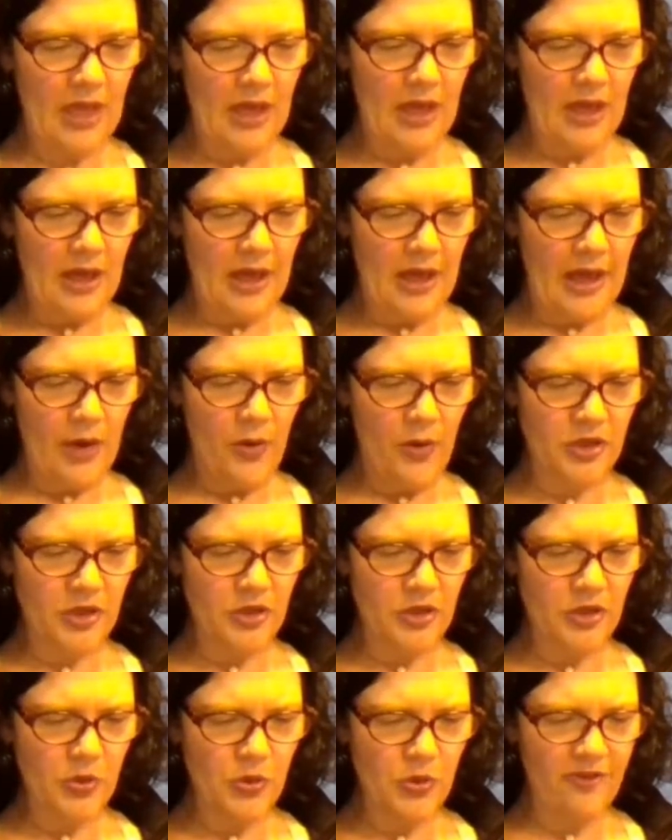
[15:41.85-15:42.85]
And question
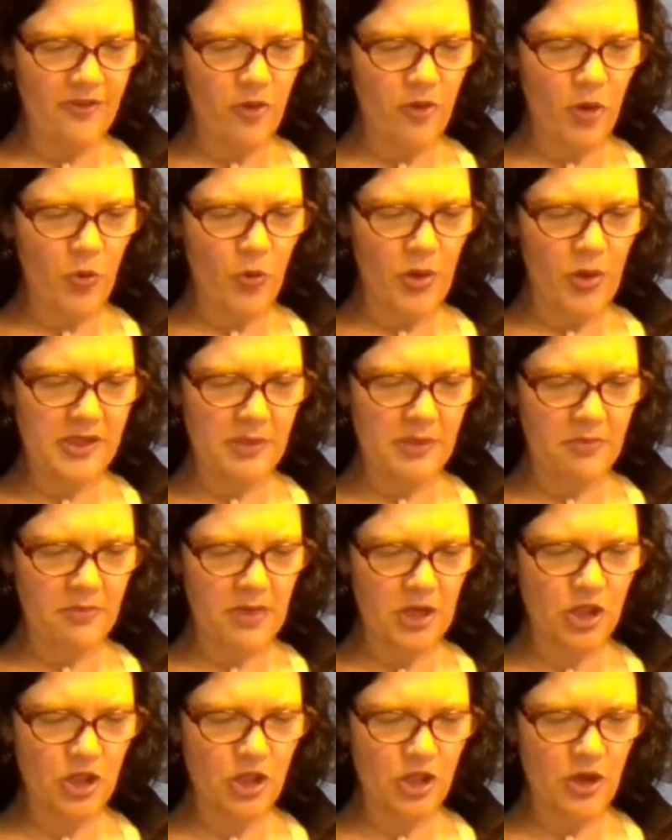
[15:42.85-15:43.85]
24, what is a
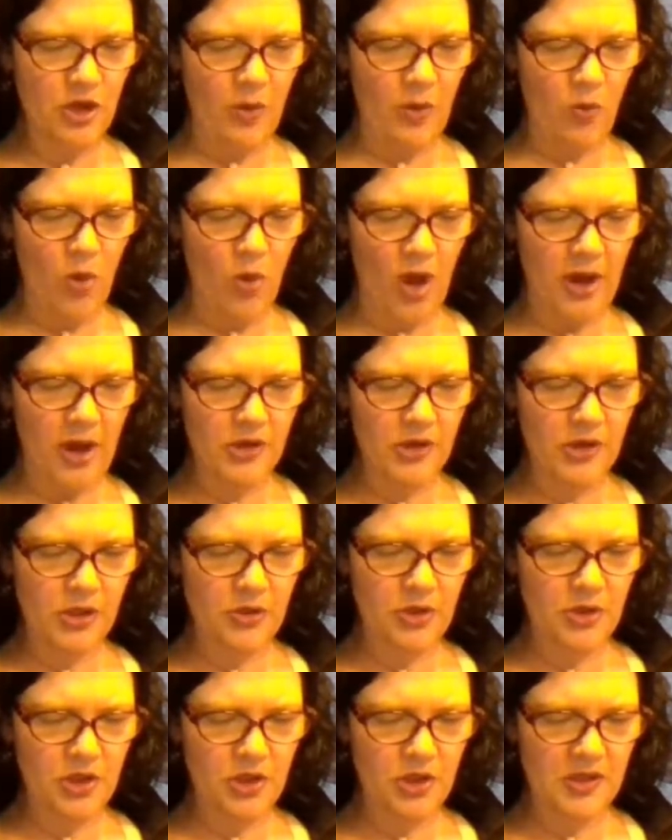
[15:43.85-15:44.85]
mixture and why are
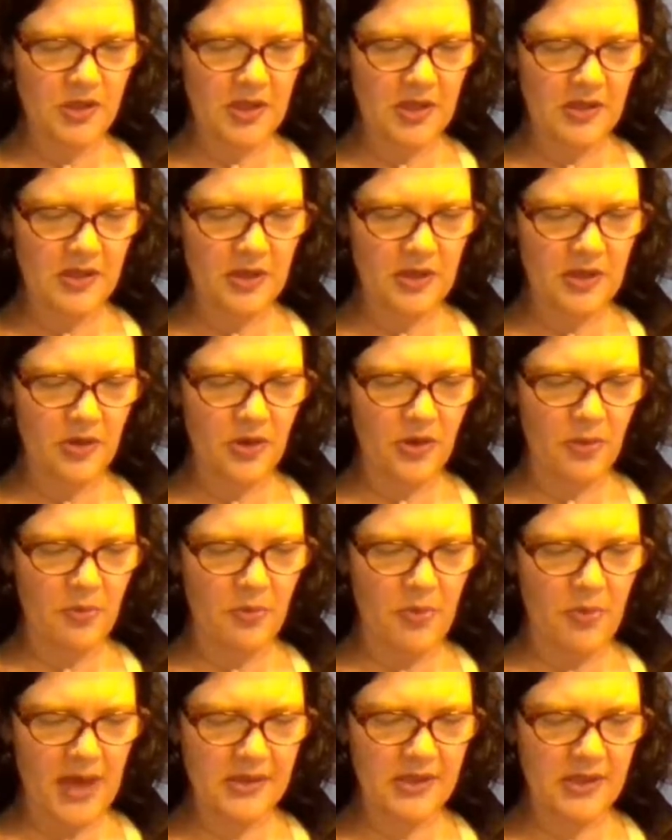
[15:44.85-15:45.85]
solutions considered the
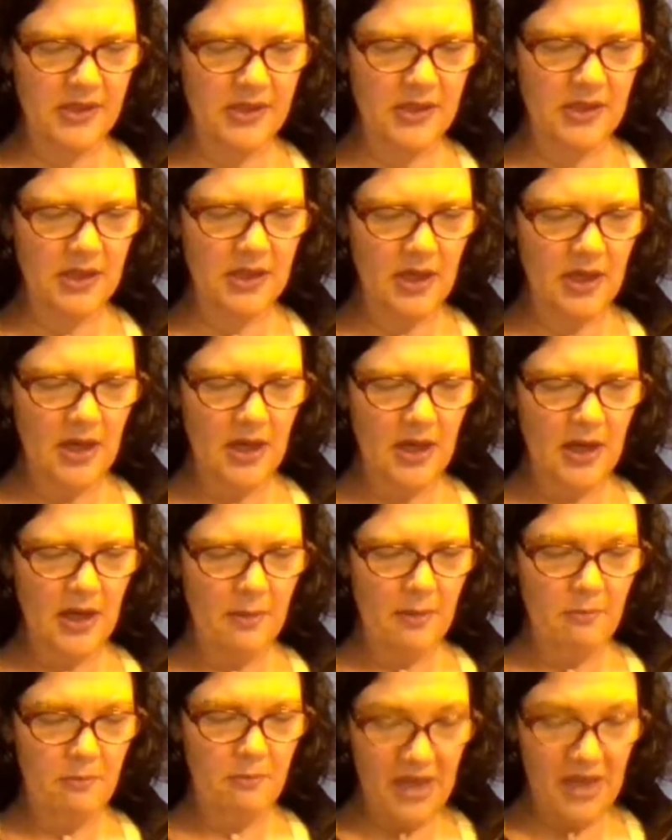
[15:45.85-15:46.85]
best
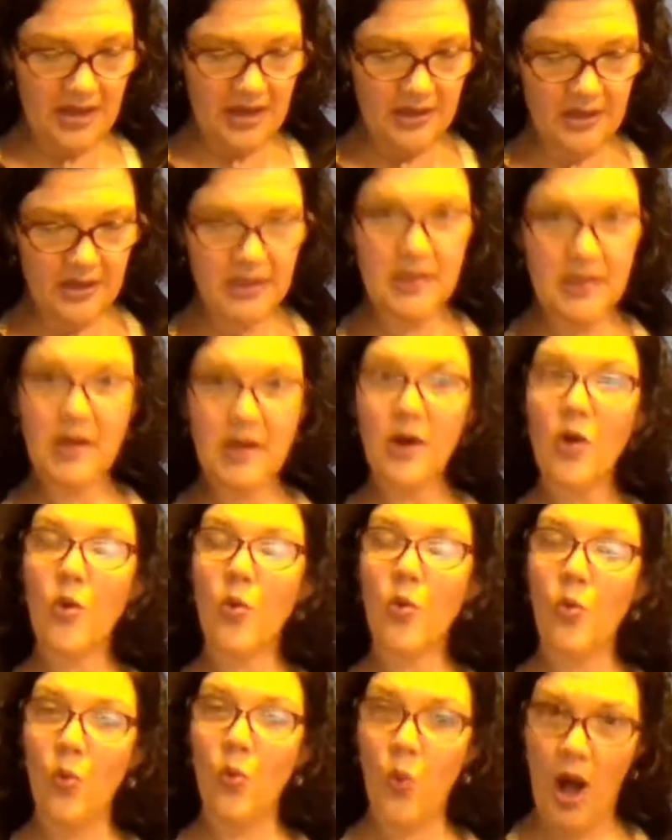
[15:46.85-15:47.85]
mixed
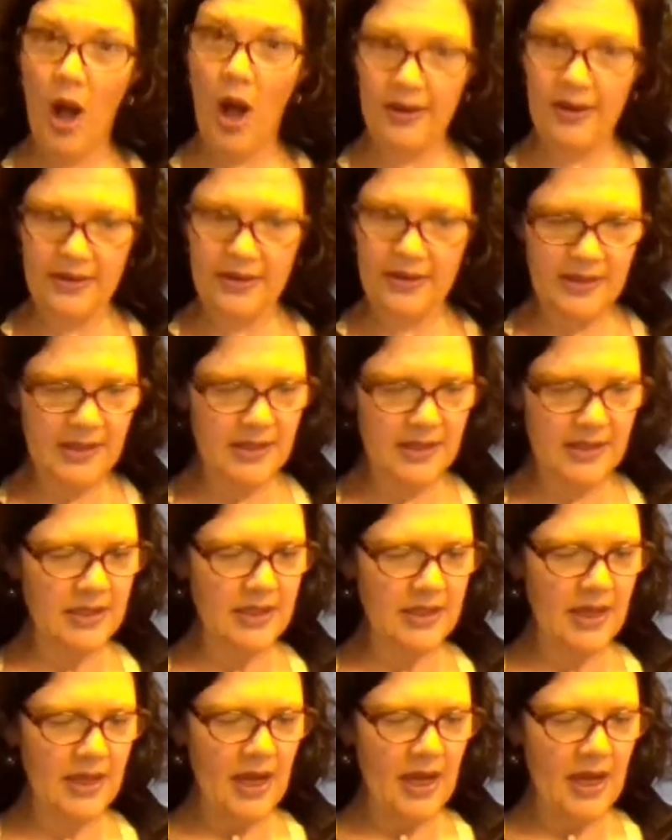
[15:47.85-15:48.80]
ones?